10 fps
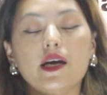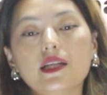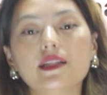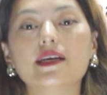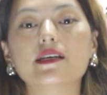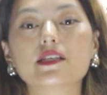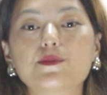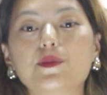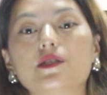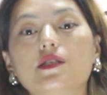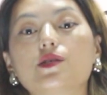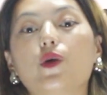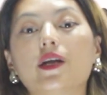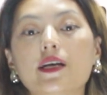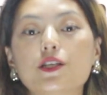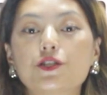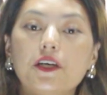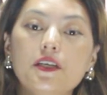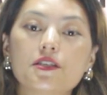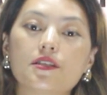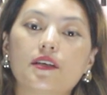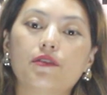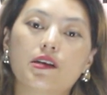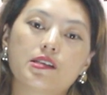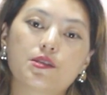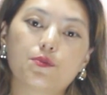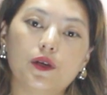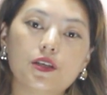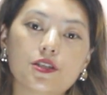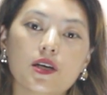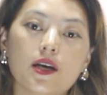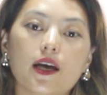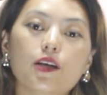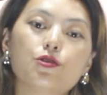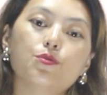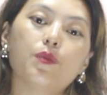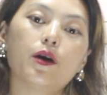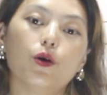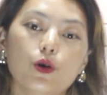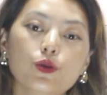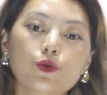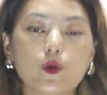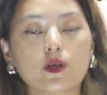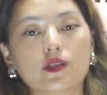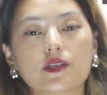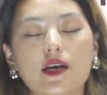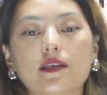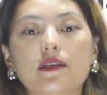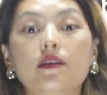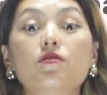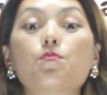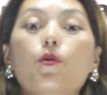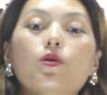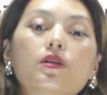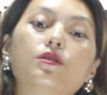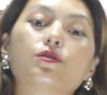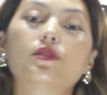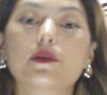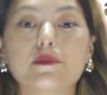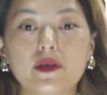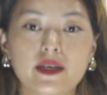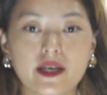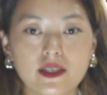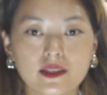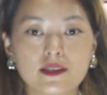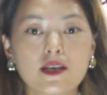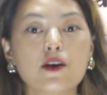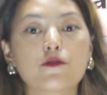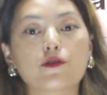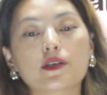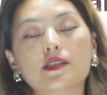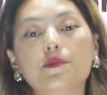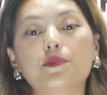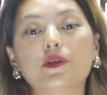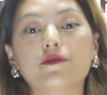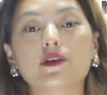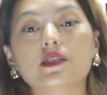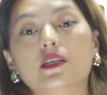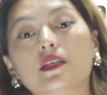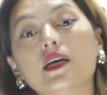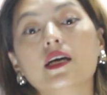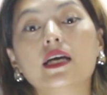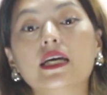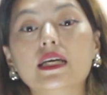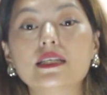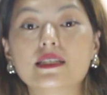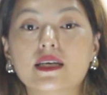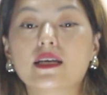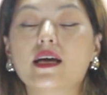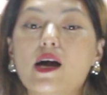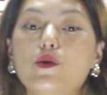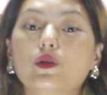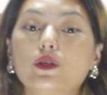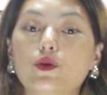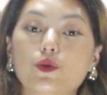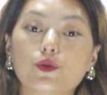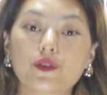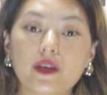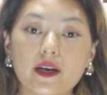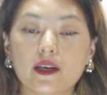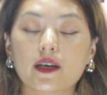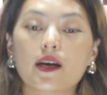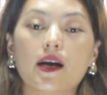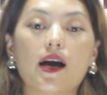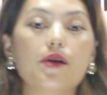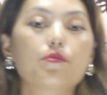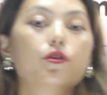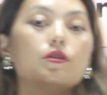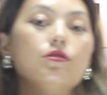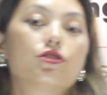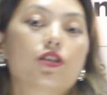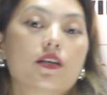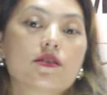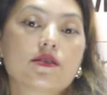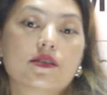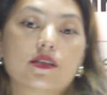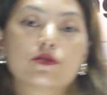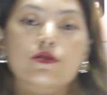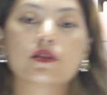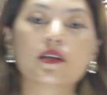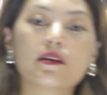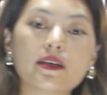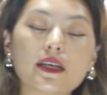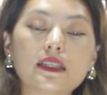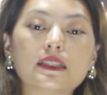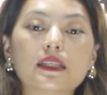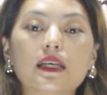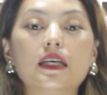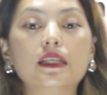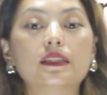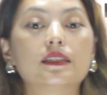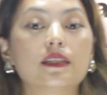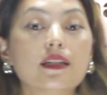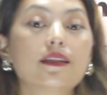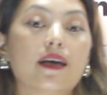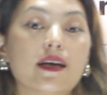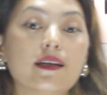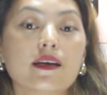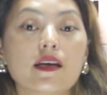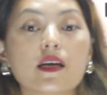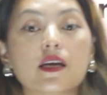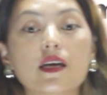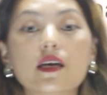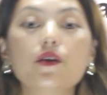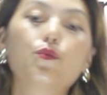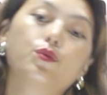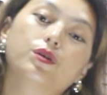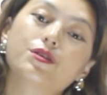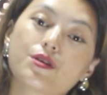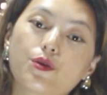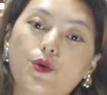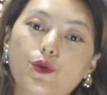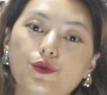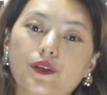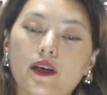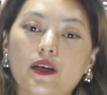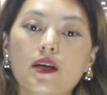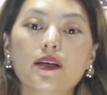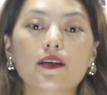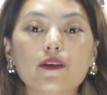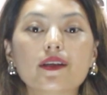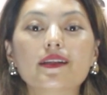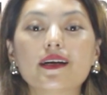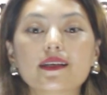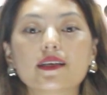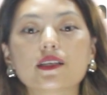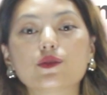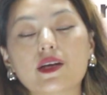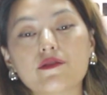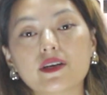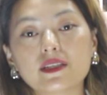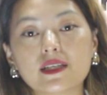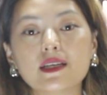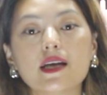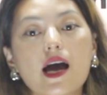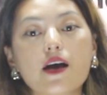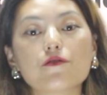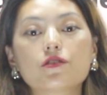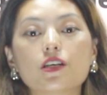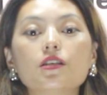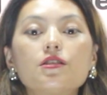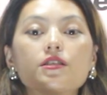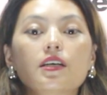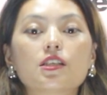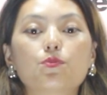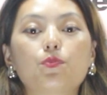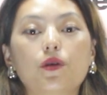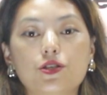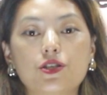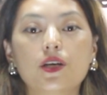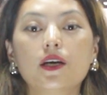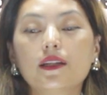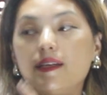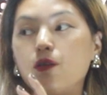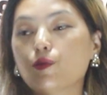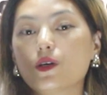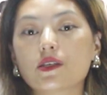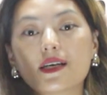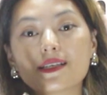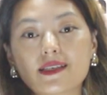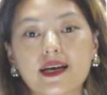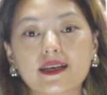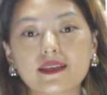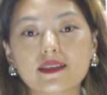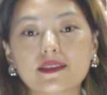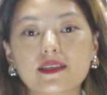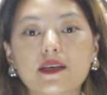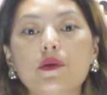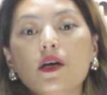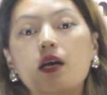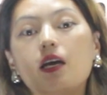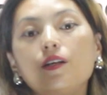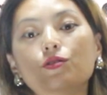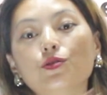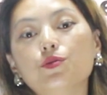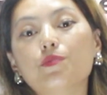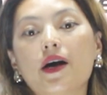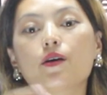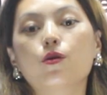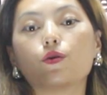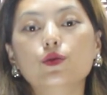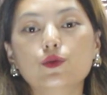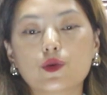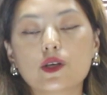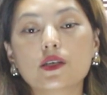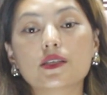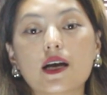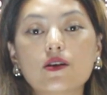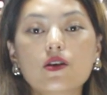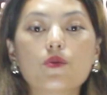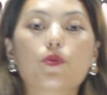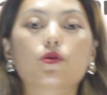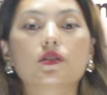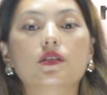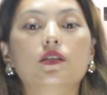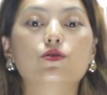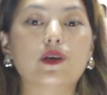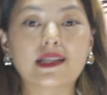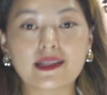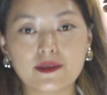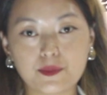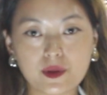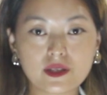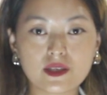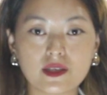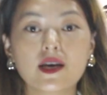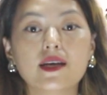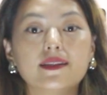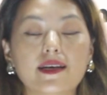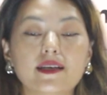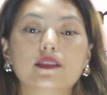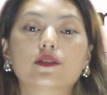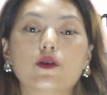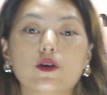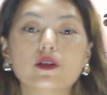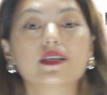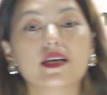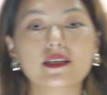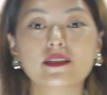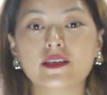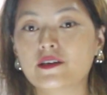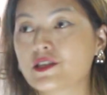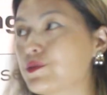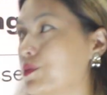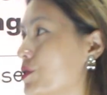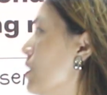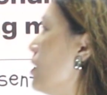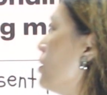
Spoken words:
Indirect speech is when I change that very speech into my own words and then report it to somebody else. For example, if I said, he said, I will go there, I'm going to change this into indirect and say, he said that he would go there. Now, in that case, what have I done? I have changed his speech that was exactly the same into my own words and reported it to another person. That is called indirect speech.